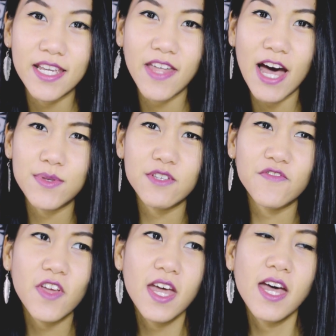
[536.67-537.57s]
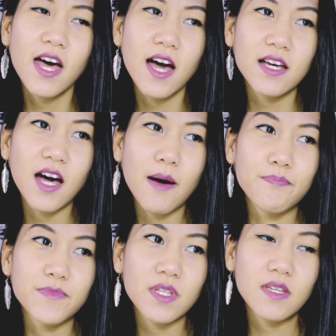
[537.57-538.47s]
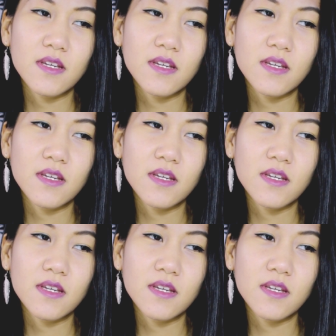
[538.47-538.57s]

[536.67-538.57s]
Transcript: the house of um,